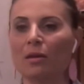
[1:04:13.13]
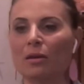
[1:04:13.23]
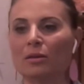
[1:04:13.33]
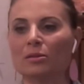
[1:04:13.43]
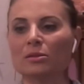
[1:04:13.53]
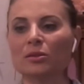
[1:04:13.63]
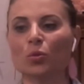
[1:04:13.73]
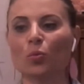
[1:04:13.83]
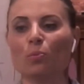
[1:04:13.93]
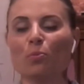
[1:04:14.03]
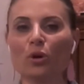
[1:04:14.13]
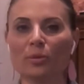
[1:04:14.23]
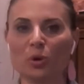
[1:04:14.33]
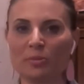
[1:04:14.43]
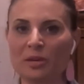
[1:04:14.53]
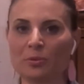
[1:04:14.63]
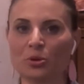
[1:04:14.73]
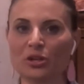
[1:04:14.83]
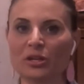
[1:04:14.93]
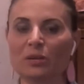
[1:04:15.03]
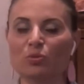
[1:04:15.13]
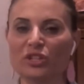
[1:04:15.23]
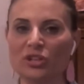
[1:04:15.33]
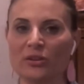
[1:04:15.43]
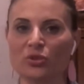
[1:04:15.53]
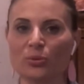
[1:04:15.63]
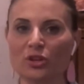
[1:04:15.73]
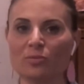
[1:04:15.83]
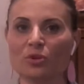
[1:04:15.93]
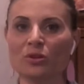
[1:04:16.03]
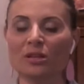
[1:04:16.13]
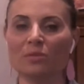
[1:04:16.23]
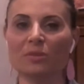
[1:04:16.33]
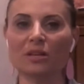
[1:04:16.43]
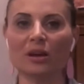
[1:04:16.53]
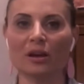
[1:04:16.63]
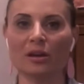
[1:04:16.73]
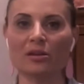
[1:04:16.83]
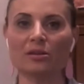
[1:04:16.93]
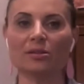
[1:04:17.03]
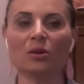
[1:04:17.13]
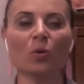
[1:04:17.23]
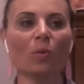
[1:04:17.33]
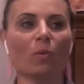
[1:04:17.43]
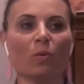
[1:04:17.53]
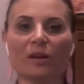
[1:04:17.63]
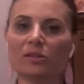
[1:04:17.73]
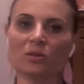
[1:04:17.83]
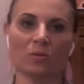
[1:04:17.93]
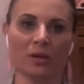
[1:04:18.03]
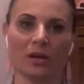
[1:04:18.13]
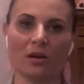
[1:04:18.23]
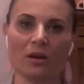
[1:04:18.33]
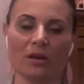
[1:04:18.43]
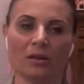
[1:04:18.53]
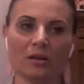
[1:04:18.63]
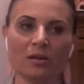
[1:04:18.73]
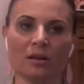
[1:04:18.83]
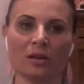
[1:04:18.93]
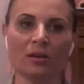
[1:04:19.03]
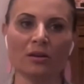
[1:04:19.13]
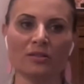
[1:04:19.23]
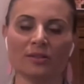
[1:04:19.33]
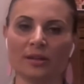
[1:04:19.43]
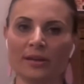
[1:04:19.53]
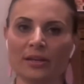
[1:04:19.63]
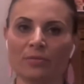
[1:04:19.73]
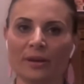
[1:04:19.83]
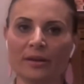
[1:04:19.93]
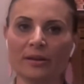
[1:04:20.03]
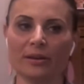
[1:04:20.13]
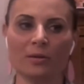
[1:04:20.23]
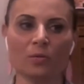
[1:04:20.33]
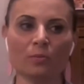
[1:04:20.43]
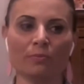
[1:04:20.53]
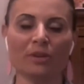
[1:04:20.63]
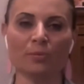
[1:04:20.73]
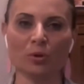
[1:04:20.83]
and more people are going to reach out to our community, because what is going on in our society right now,